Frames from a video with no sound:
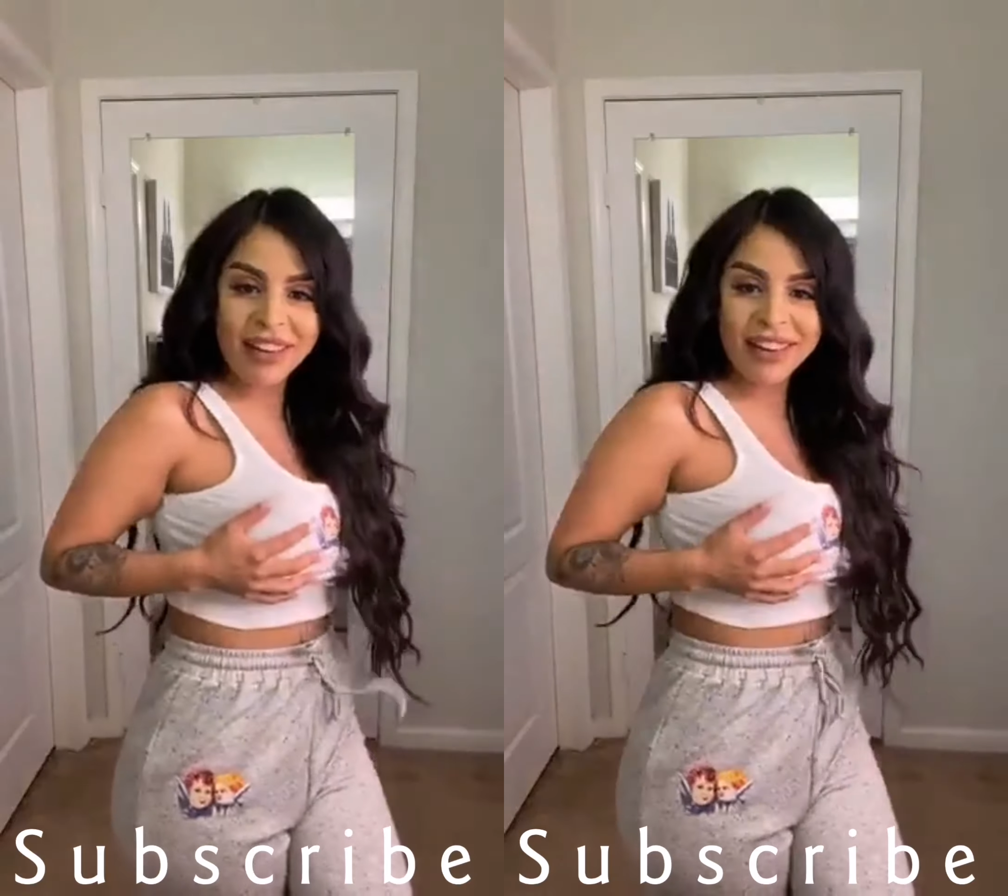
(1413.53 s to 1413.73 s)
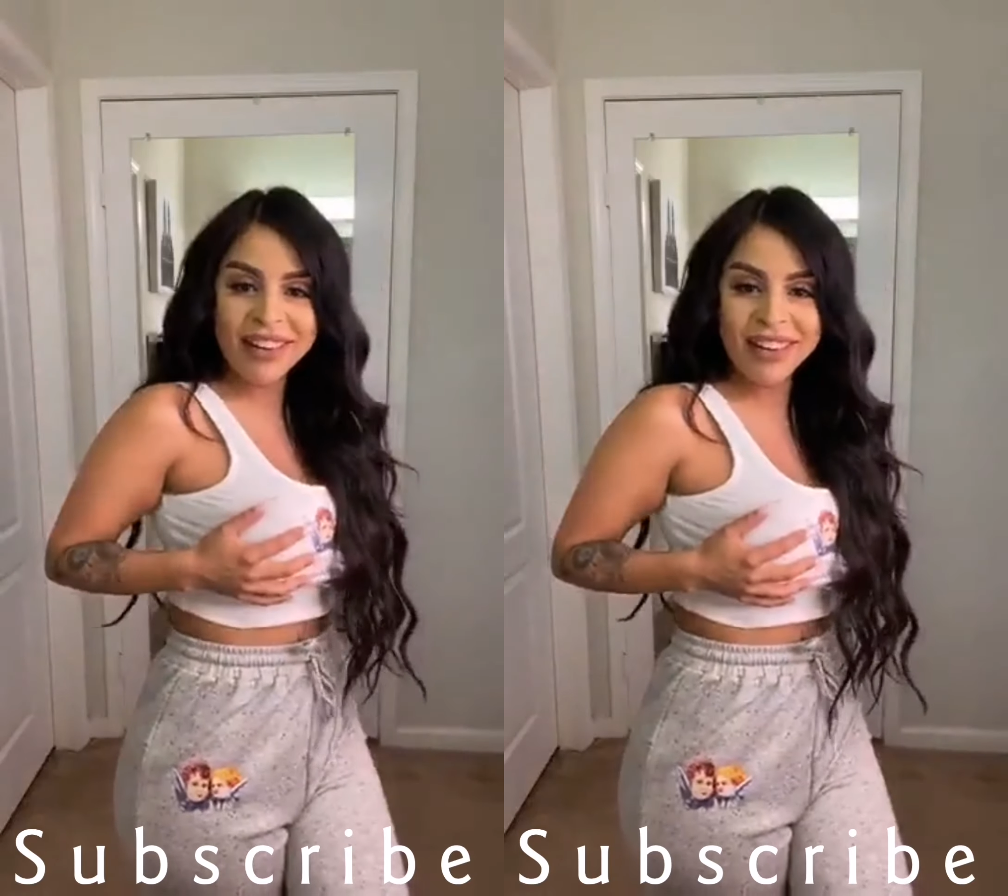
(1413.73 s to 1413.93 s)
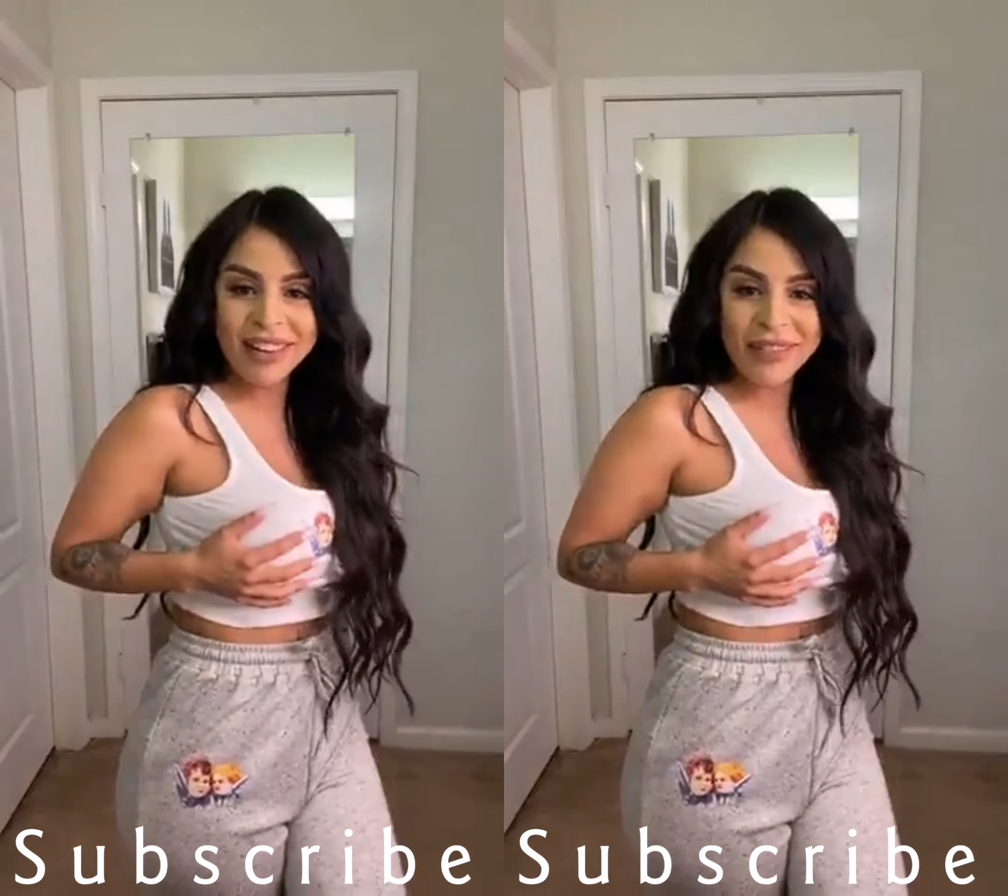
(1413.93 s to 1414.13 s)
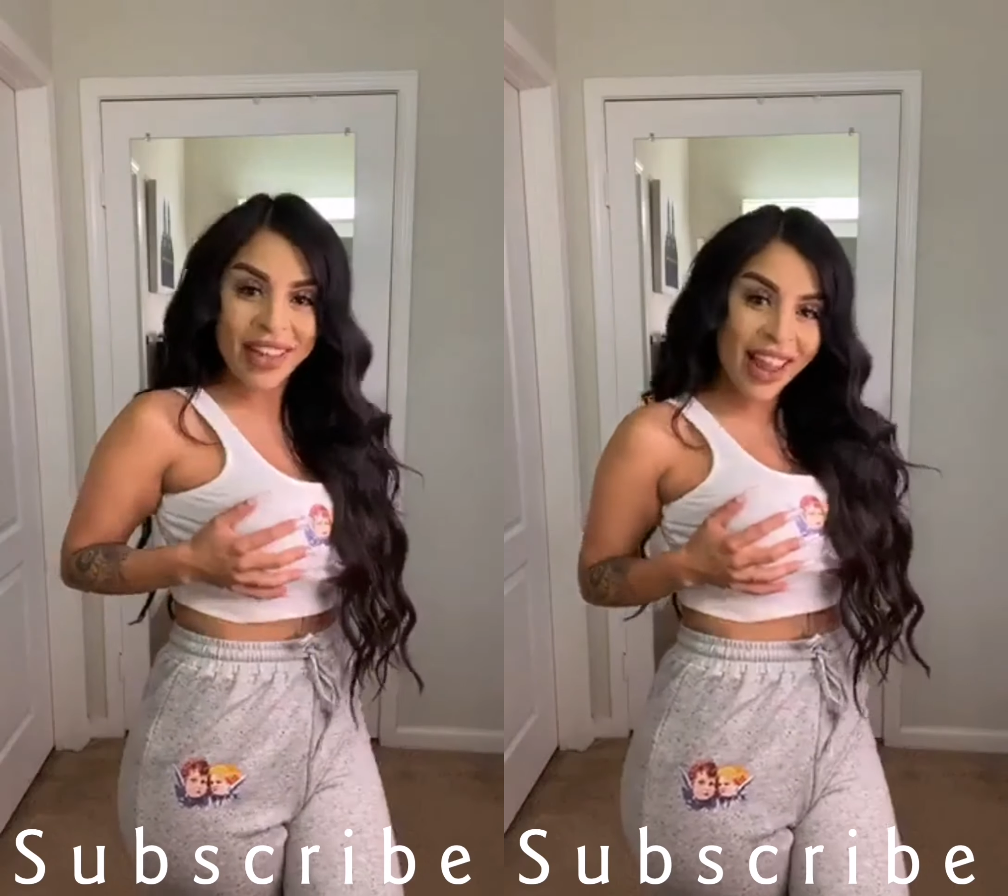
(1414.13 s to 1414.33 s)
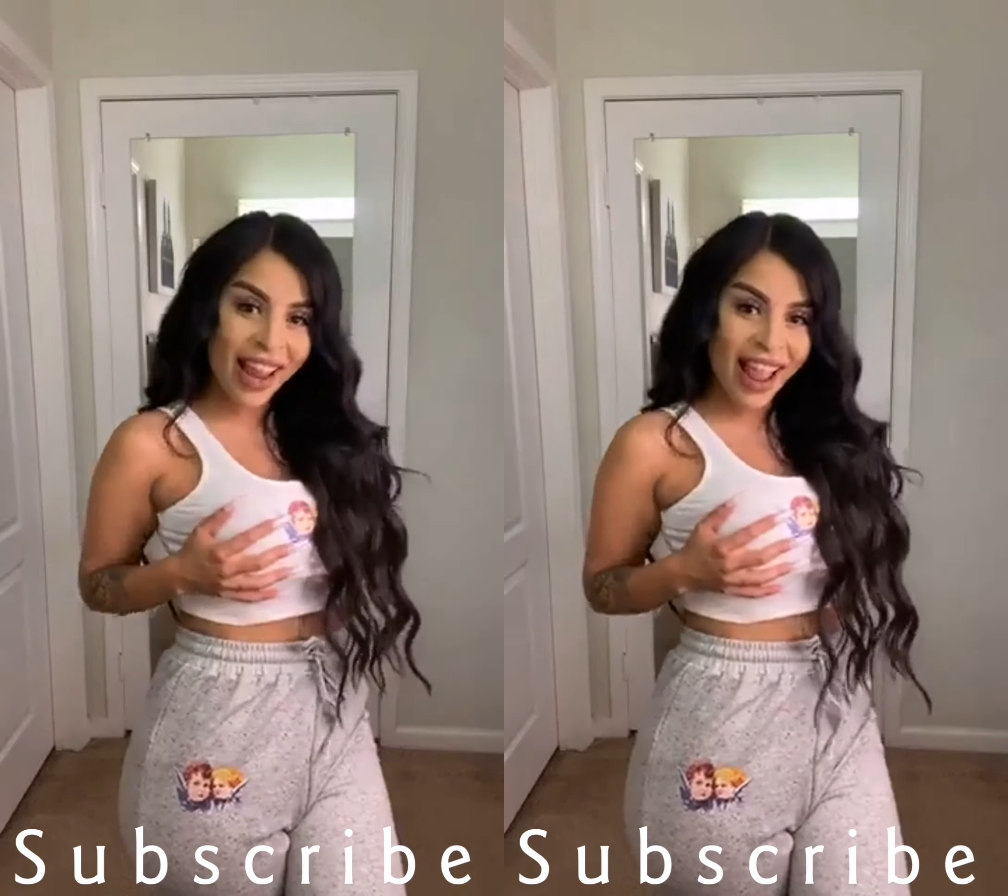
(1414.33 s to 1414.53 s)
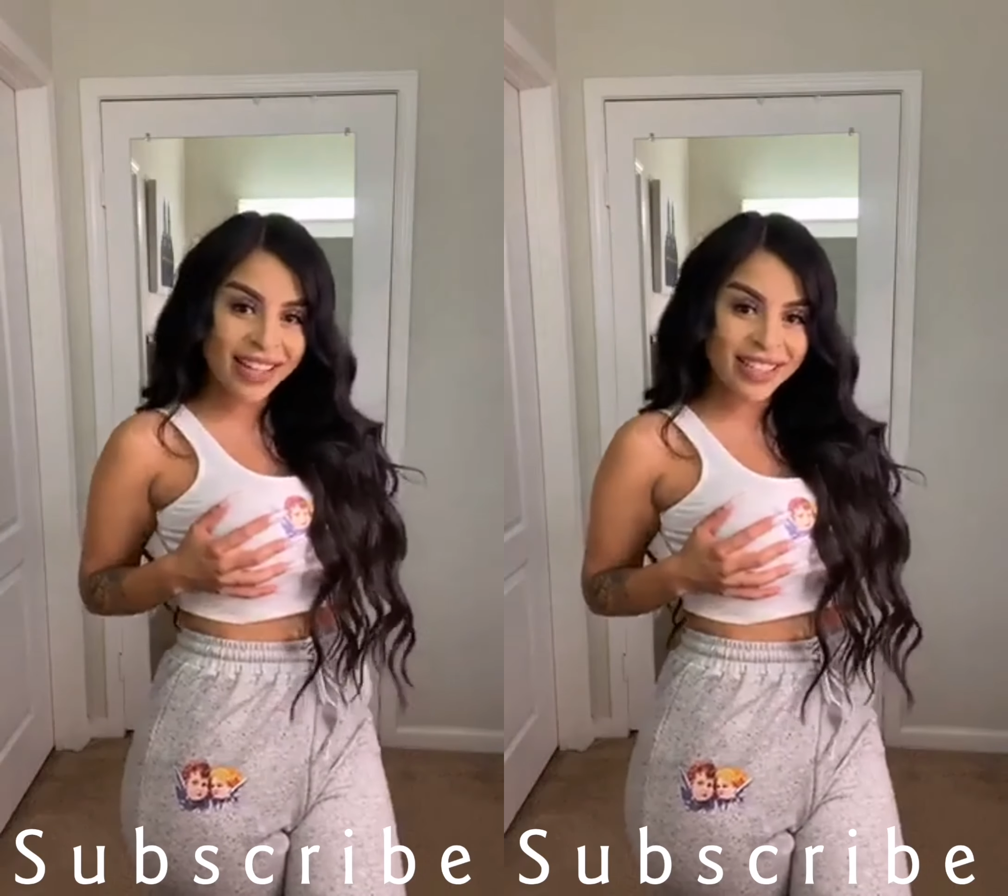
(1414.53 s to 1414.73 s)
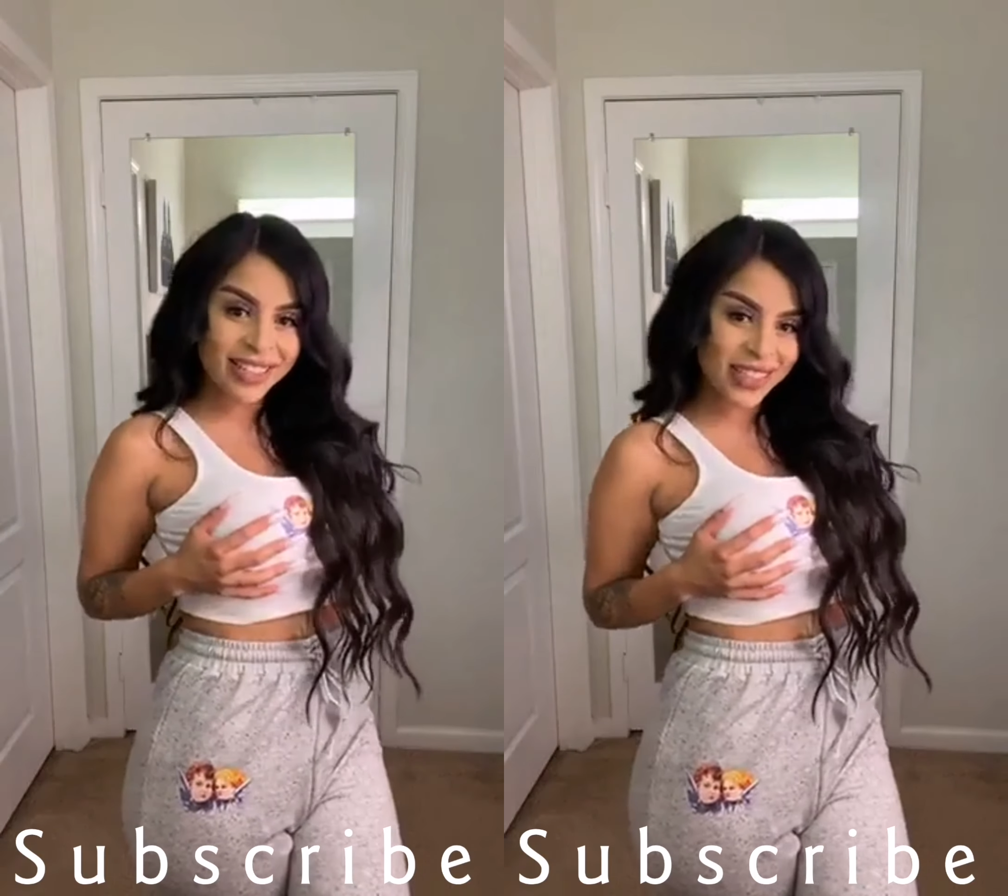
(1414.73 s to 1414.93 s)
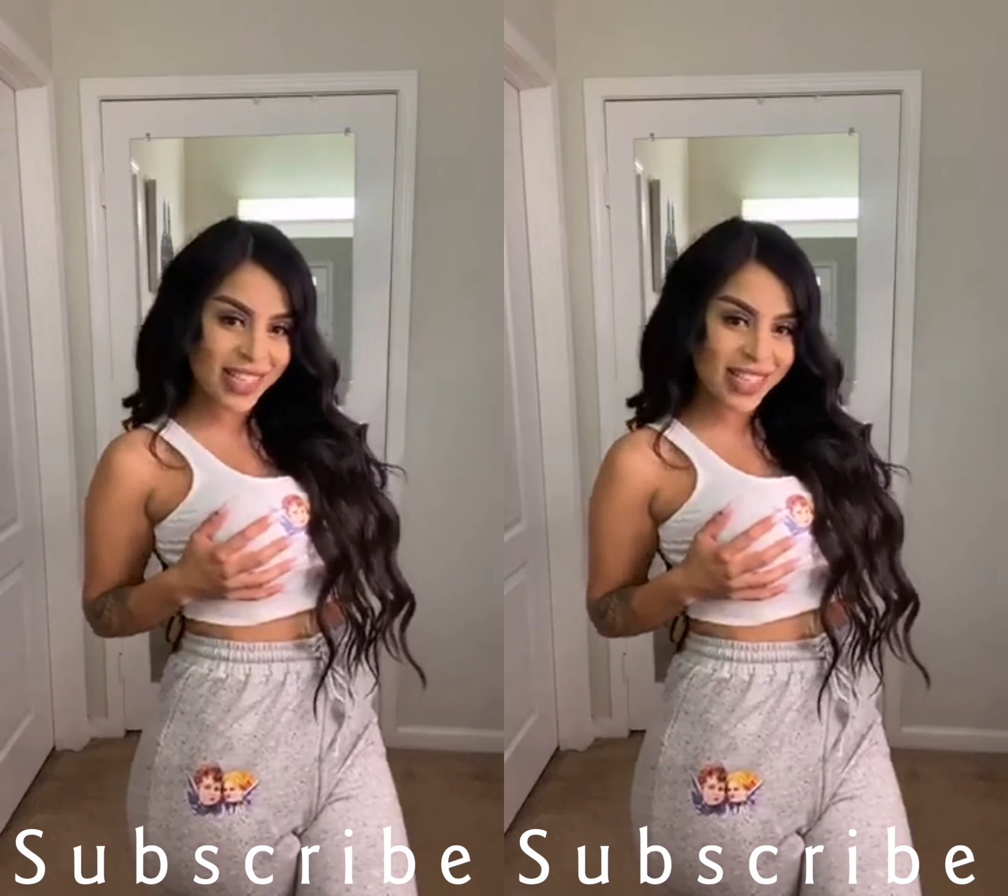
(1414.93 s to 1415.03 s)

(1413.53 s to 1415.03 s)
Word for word: day. Like, hey guys.